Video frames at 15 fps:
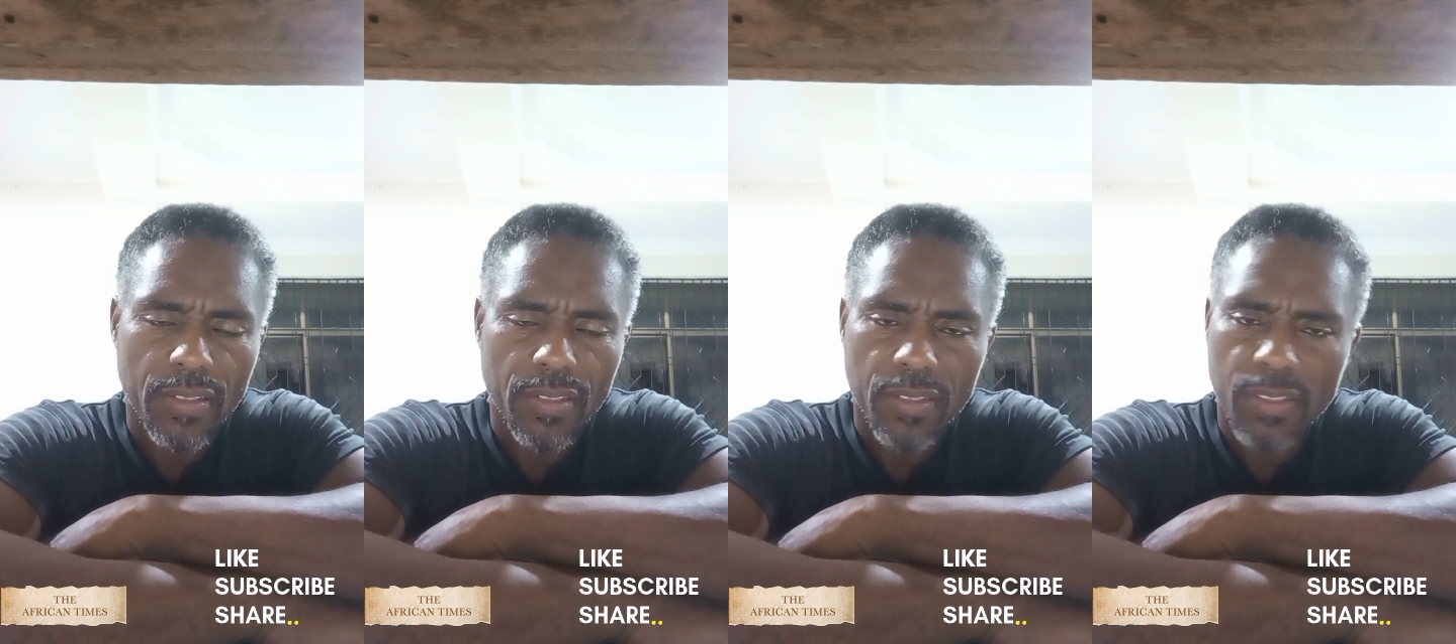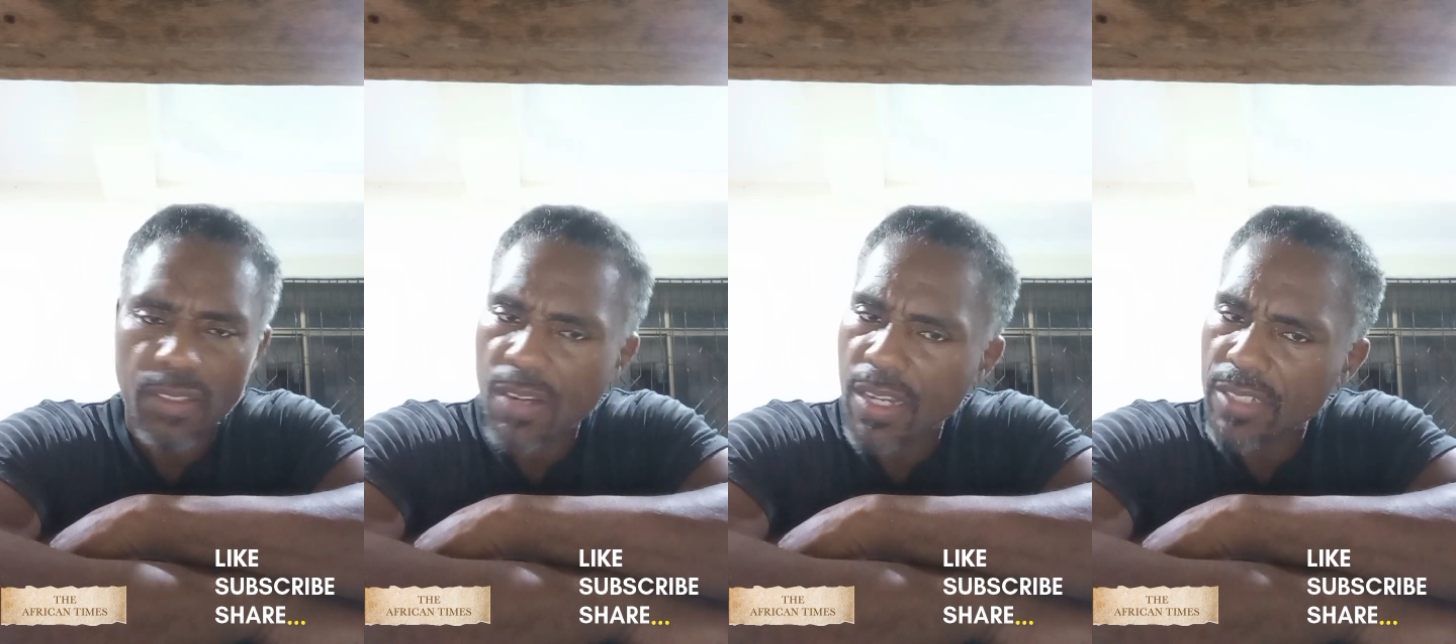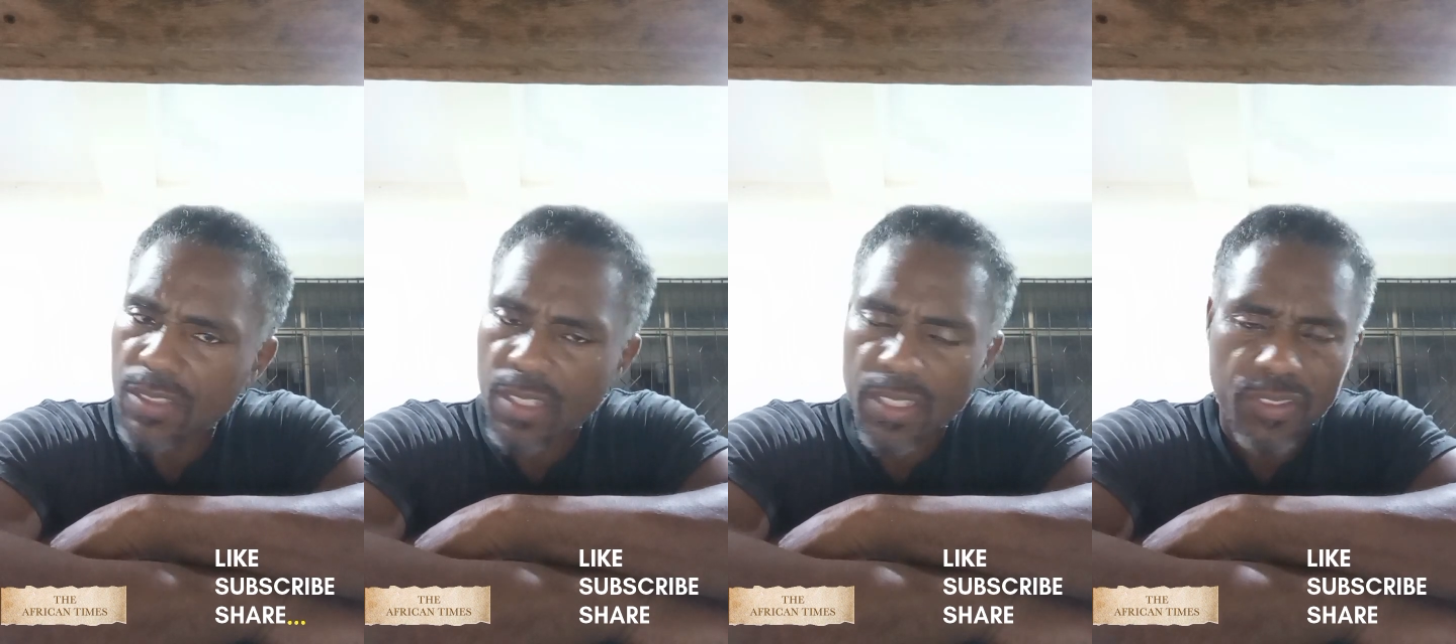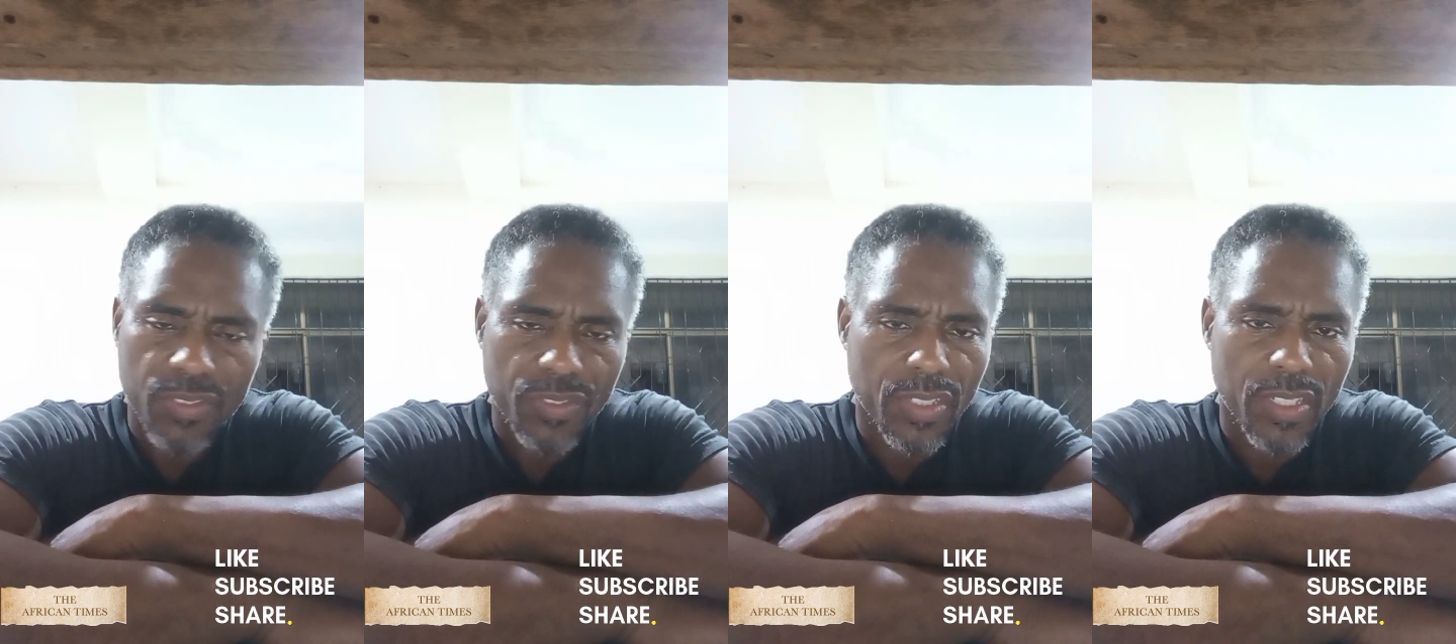
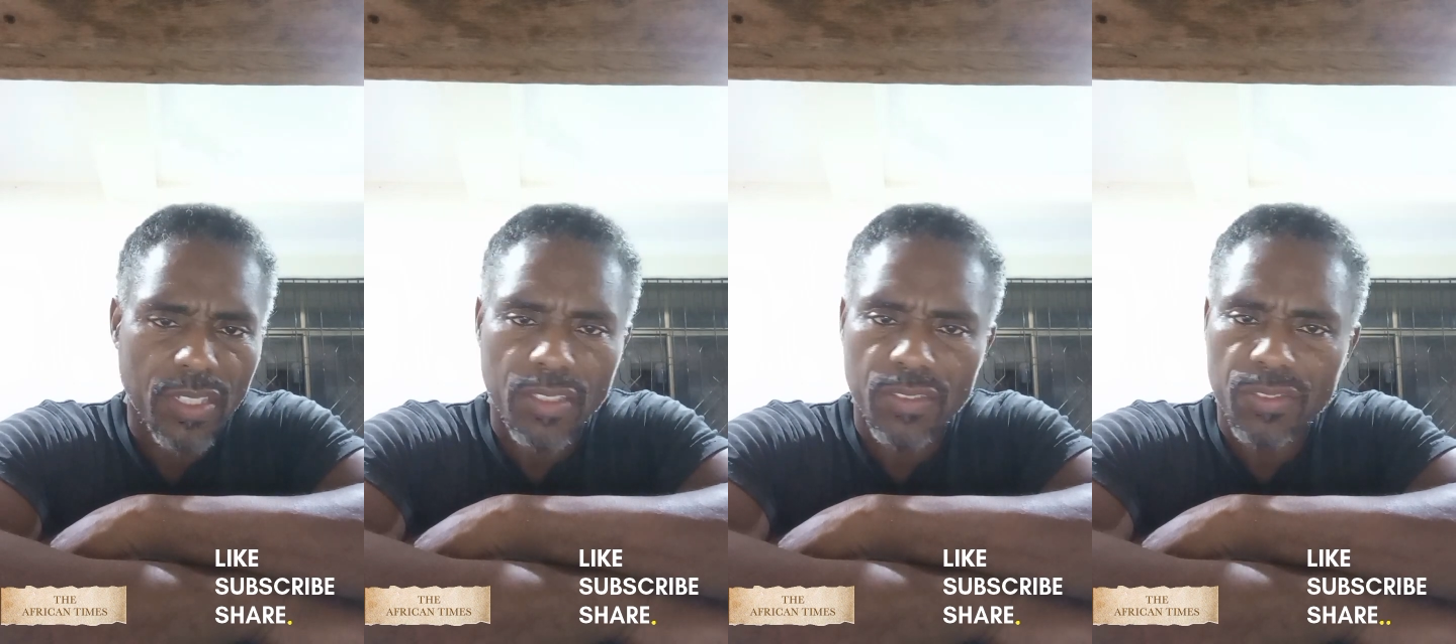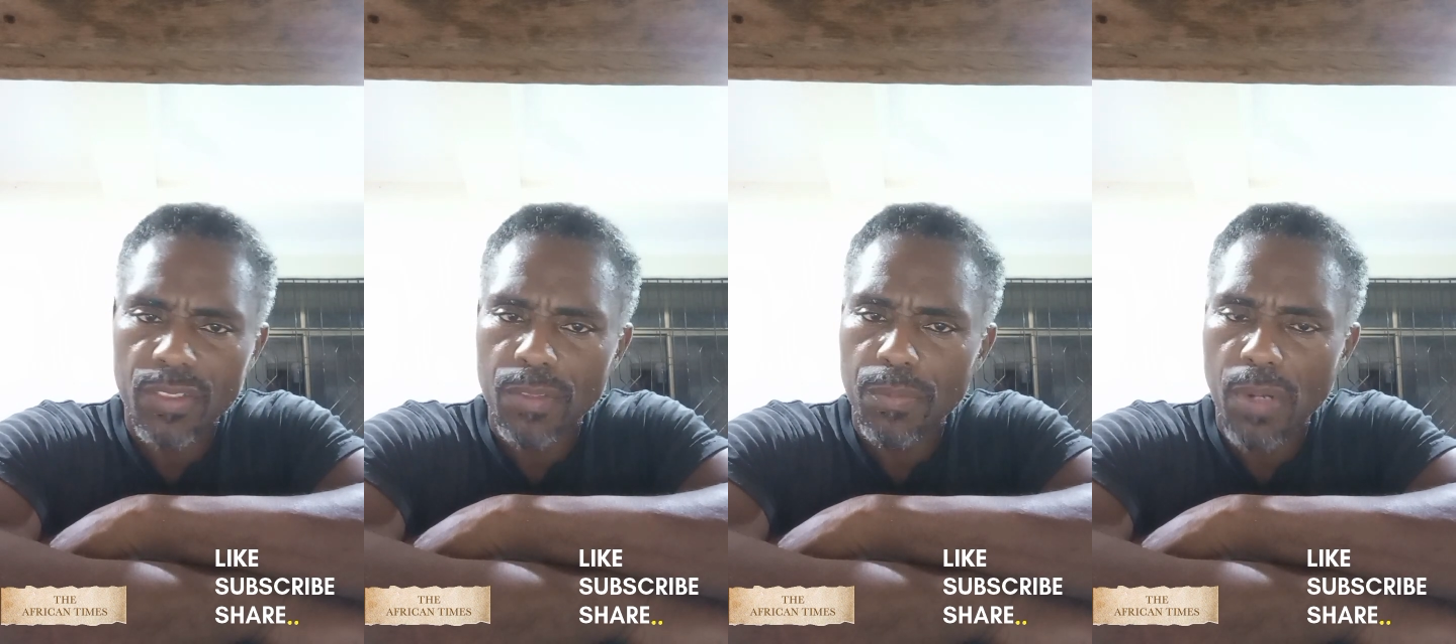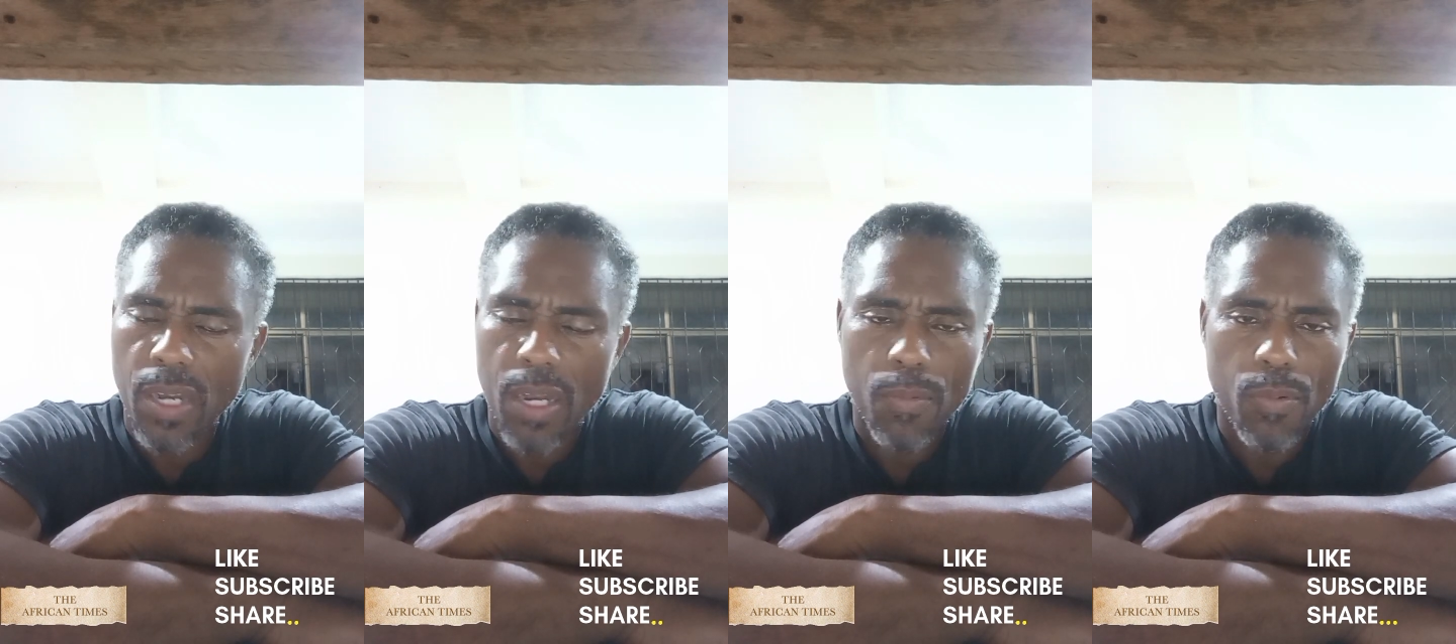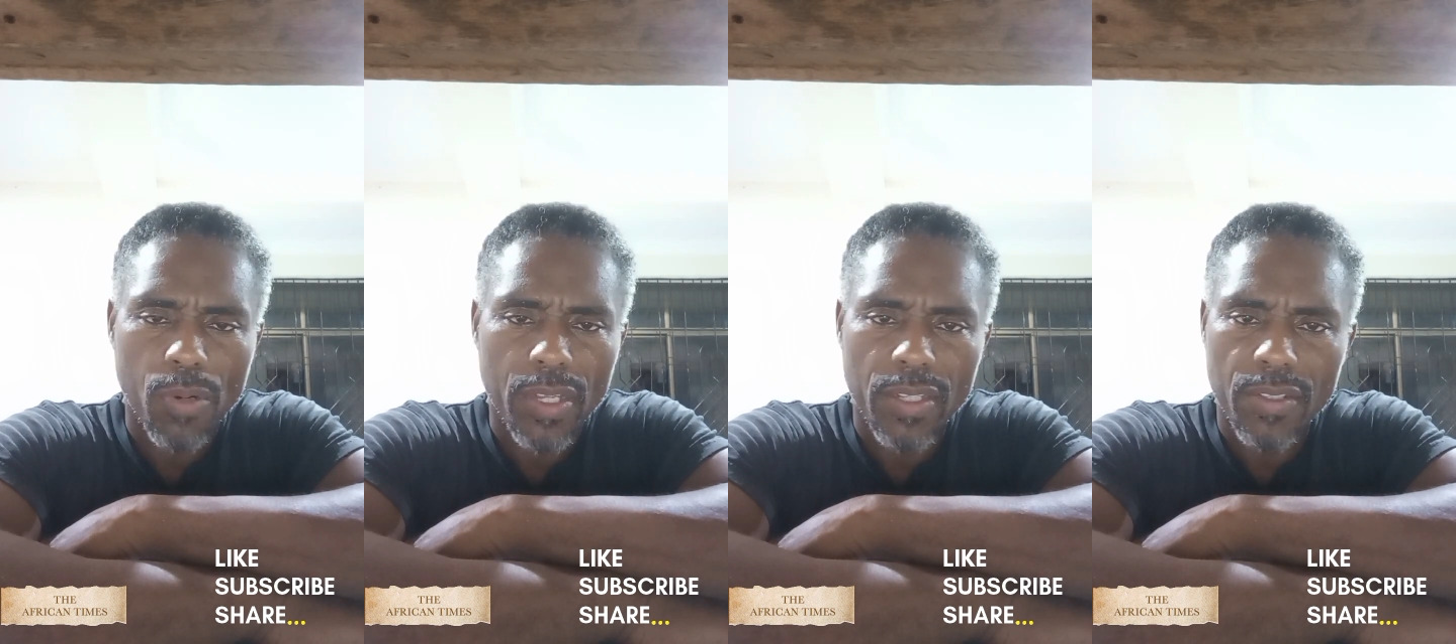Congratulations again to
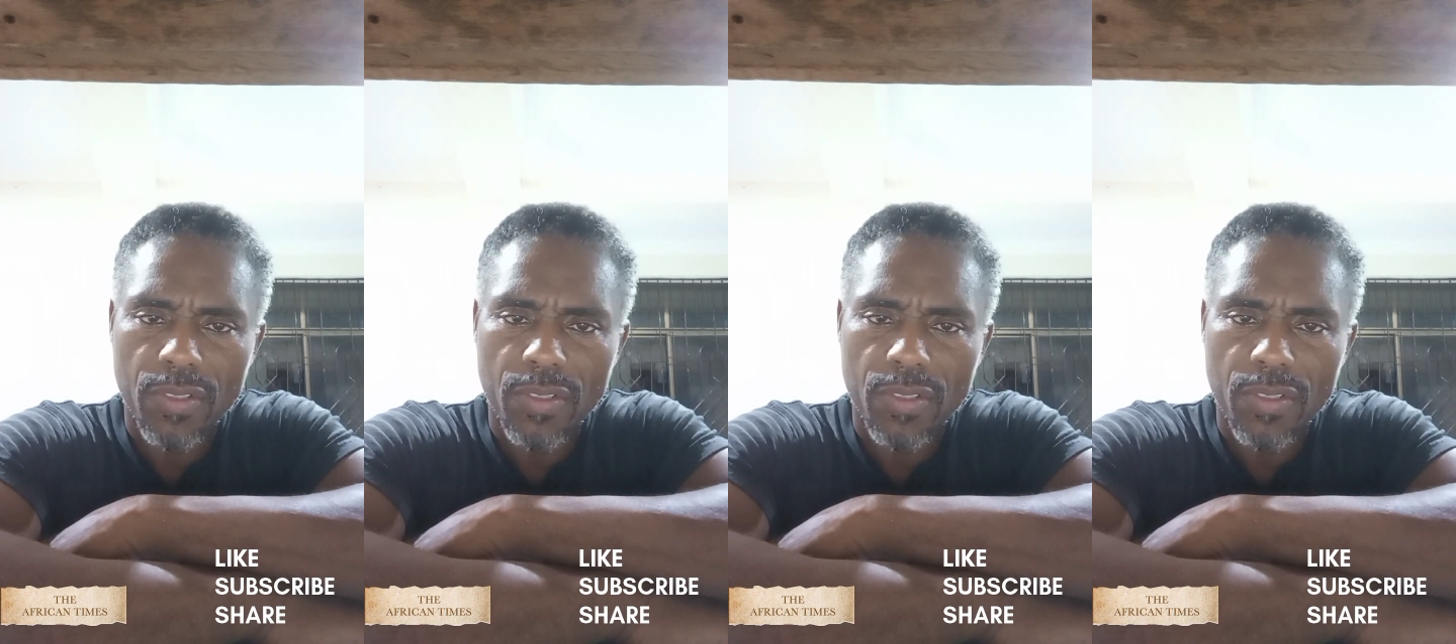Zimbabwe